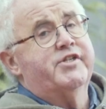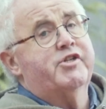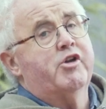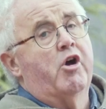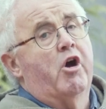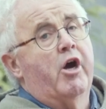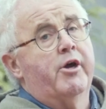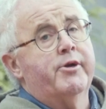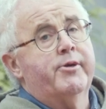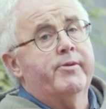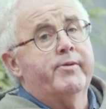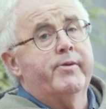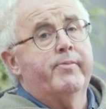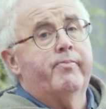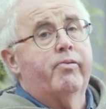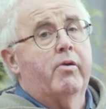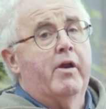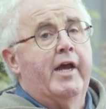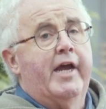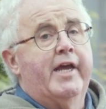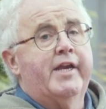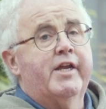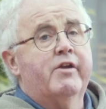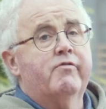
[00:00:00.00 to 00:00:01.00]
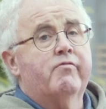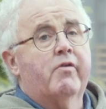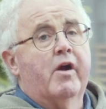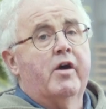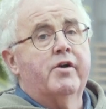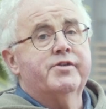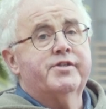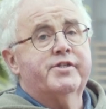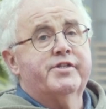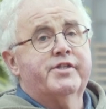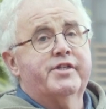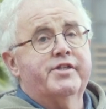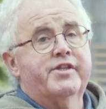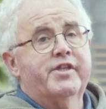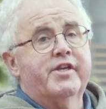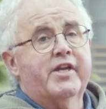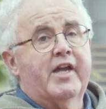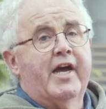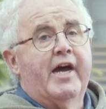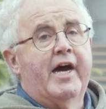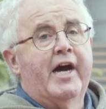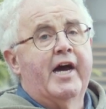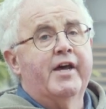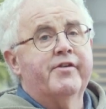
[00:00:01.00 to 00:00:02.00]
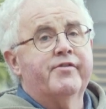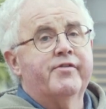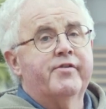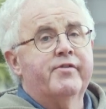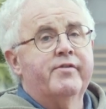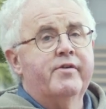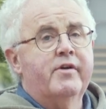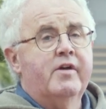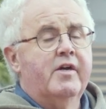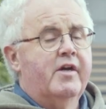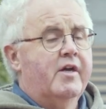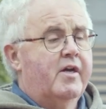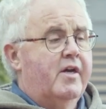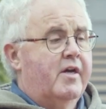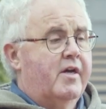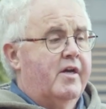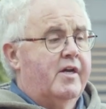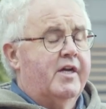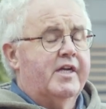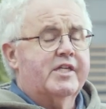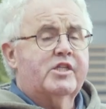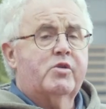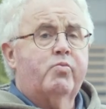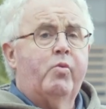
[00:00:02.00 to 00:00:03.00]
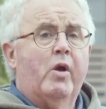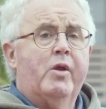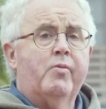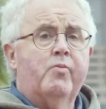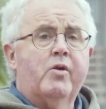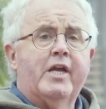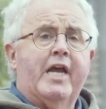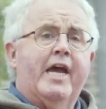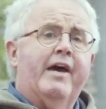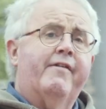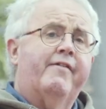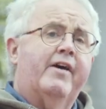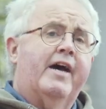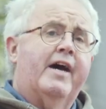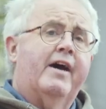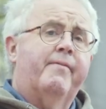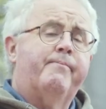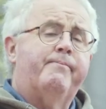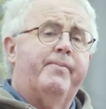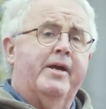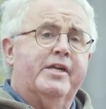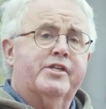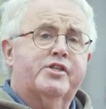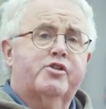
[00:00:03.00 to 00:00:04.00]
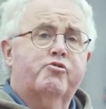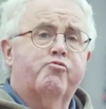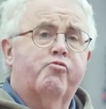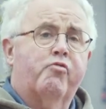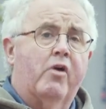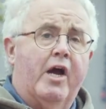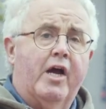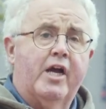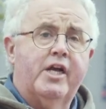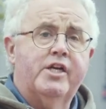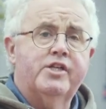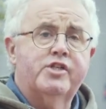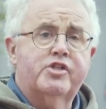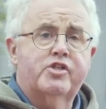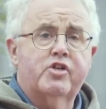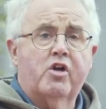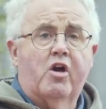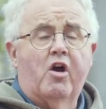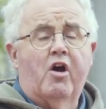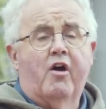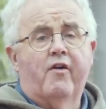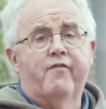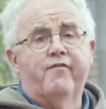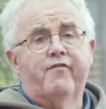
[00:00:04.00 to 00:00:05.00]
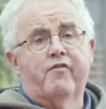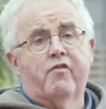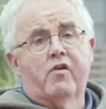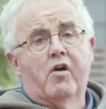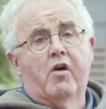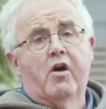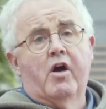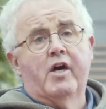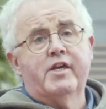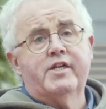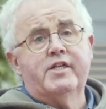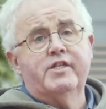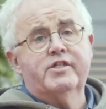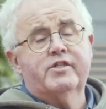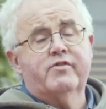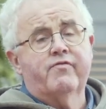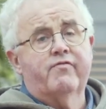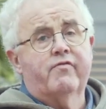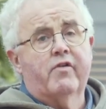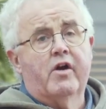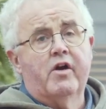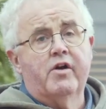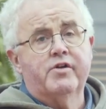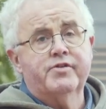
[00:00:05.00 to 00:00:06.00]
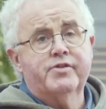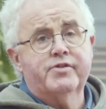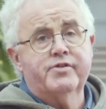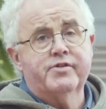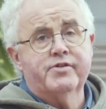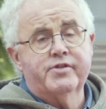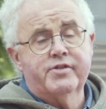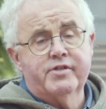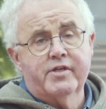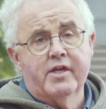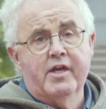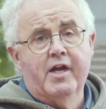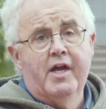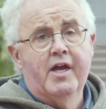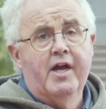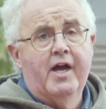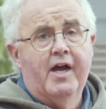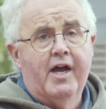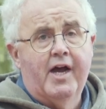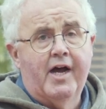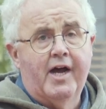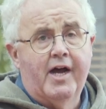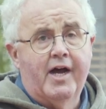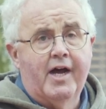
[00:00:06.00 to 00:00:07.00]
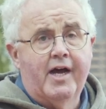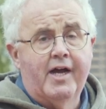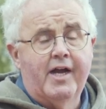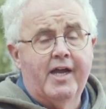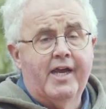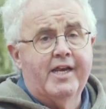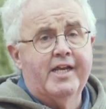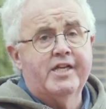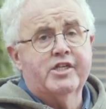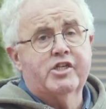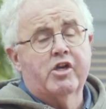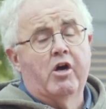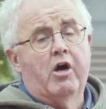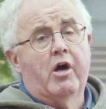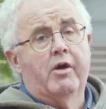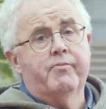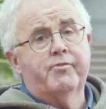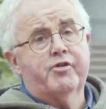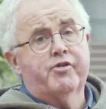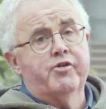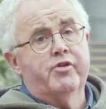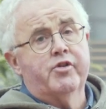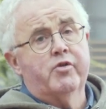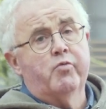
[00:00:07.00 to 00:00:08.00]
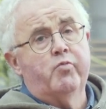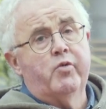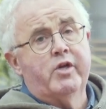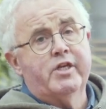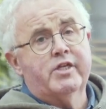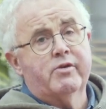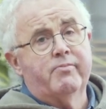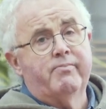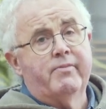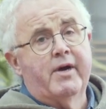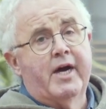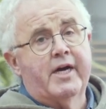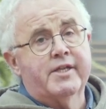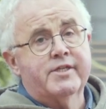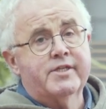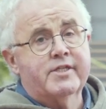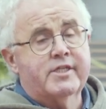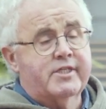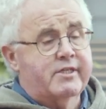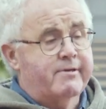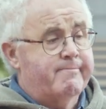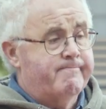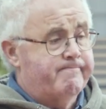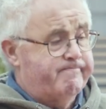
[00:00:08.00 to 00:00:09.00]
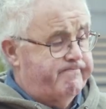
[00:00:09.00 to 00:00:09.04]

time to be planting roses in the garden. It's when we have our best range of varieties of roses any time through the winter months.